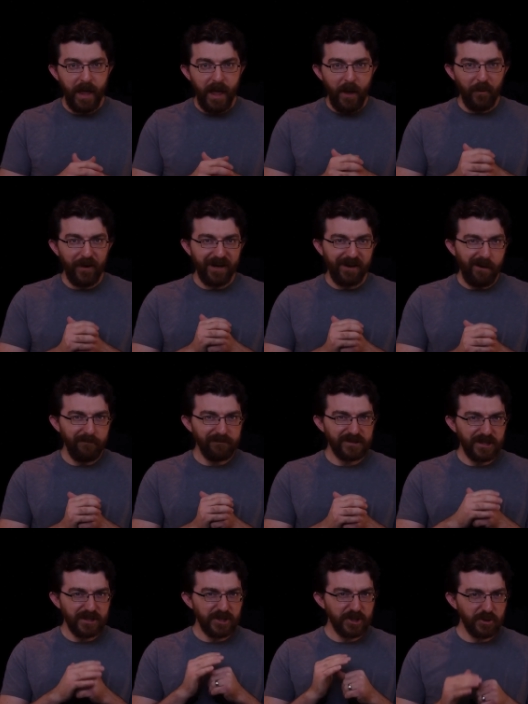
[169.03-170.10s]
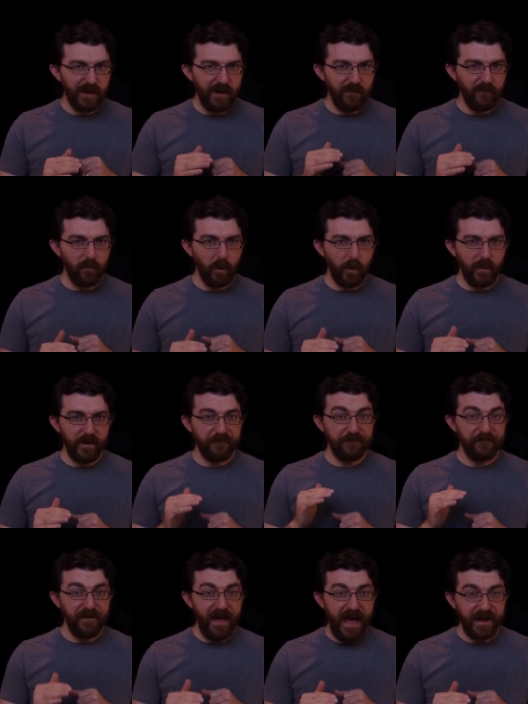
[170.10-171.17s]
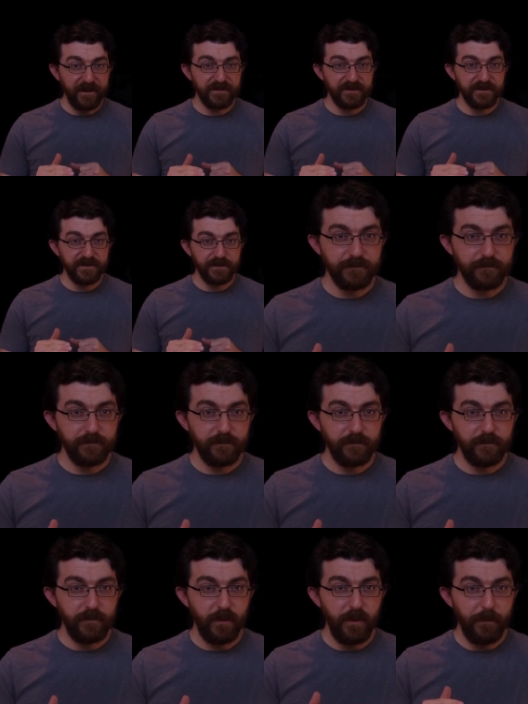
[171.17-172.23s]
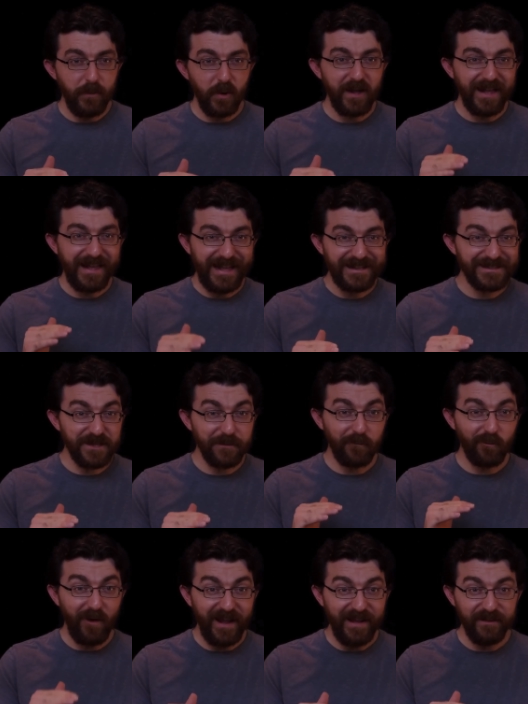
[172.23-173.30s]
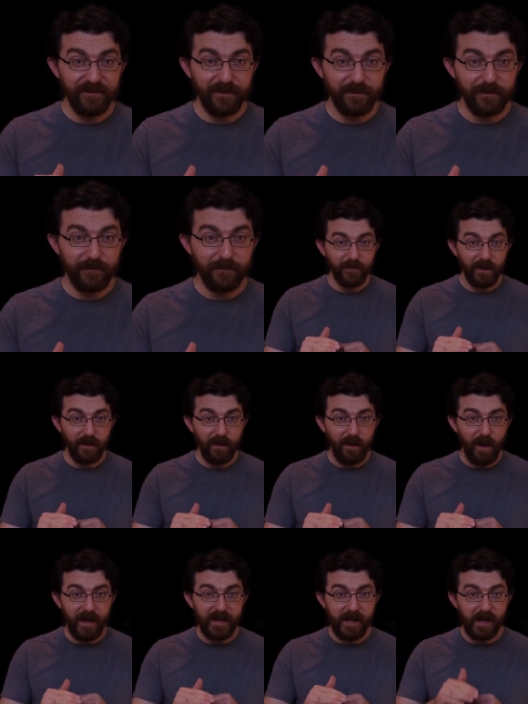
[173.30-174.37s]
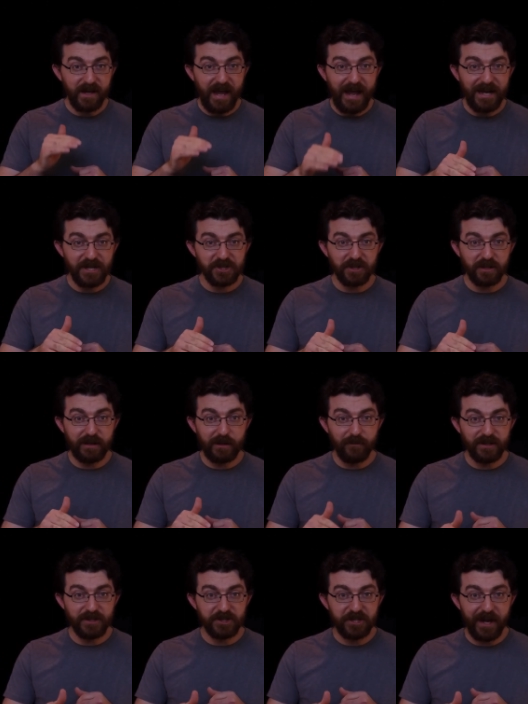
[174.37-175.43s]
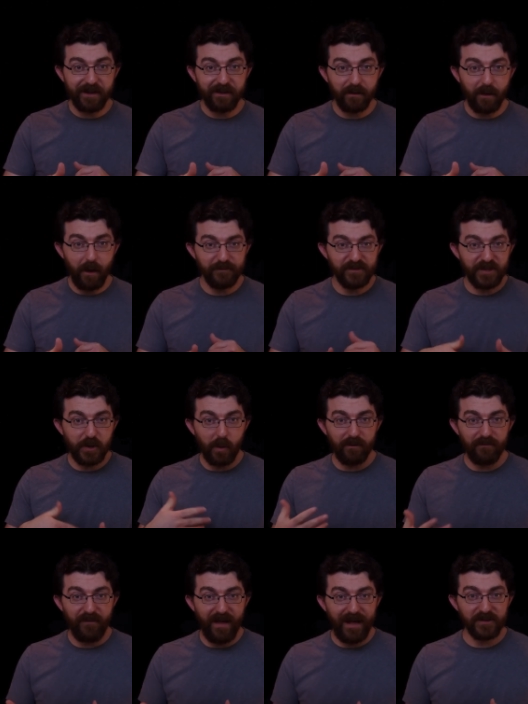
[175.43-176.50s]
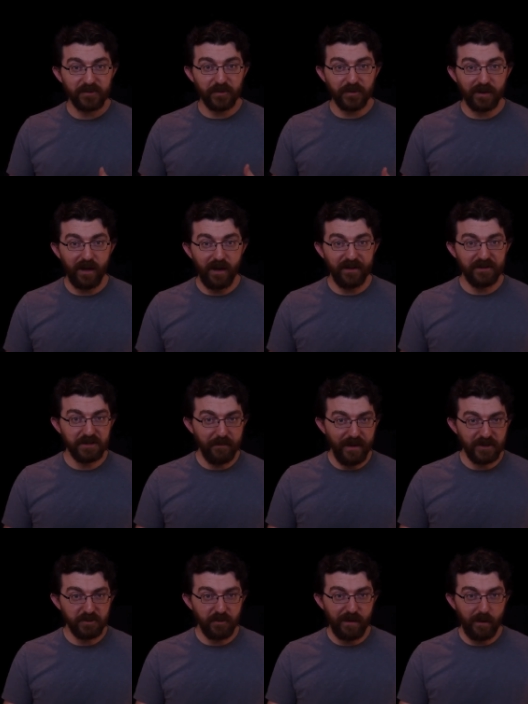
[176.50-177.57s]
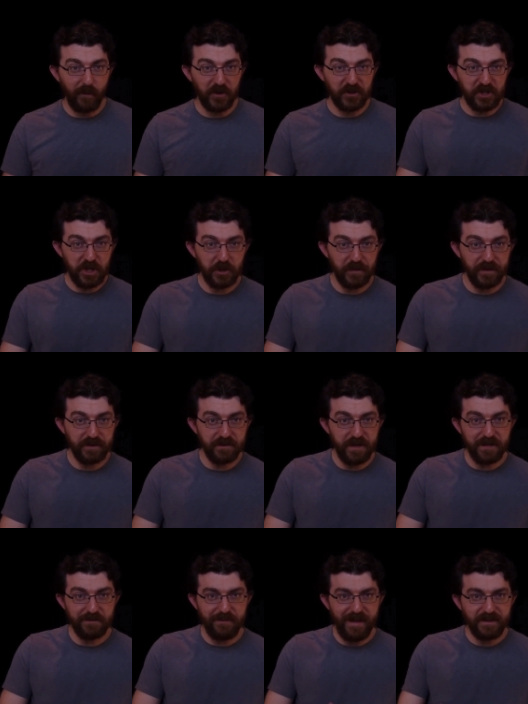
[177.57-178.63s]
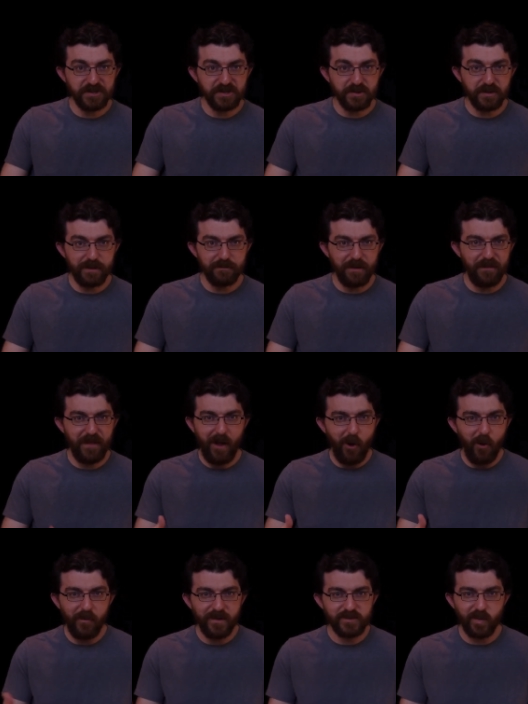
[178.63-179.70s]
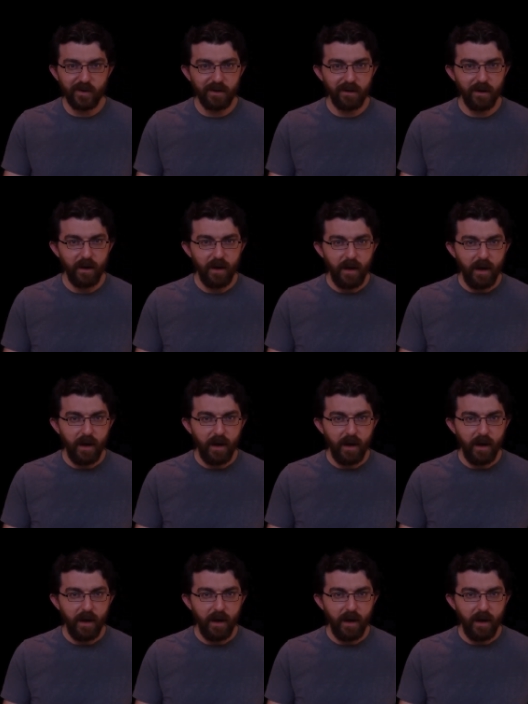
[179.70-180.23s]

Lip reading: When it comes to straightforward facts, the book gets them right. I occasionally would check obscure facts online to make sure they were current and mainstream, and they always were.